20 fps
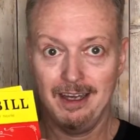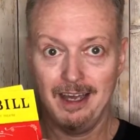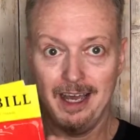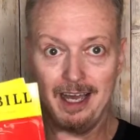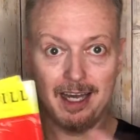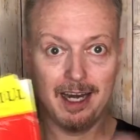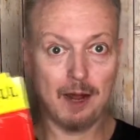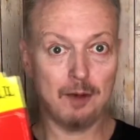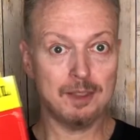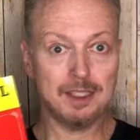
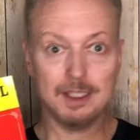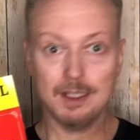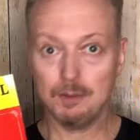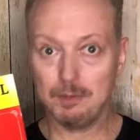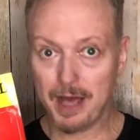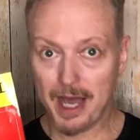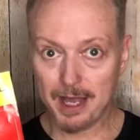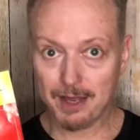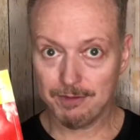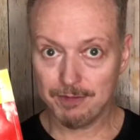and I was in the
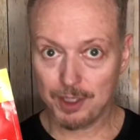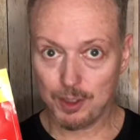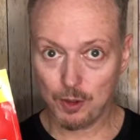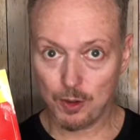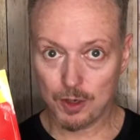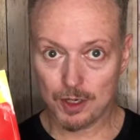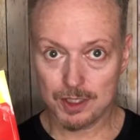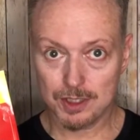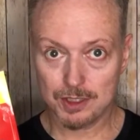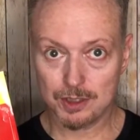back of the
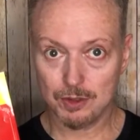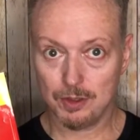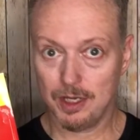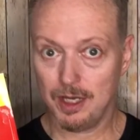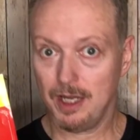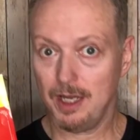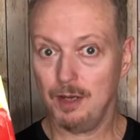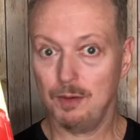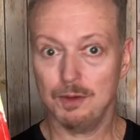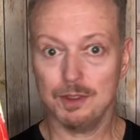
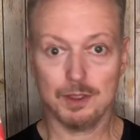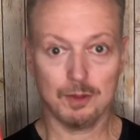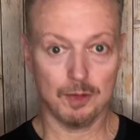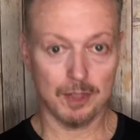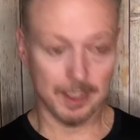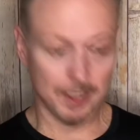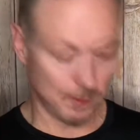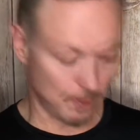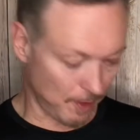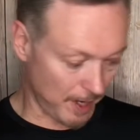orchestra. It was
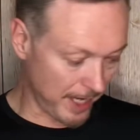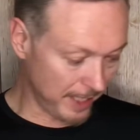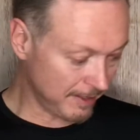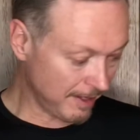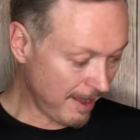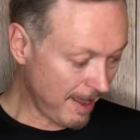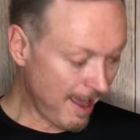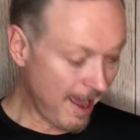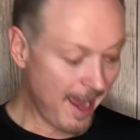really great.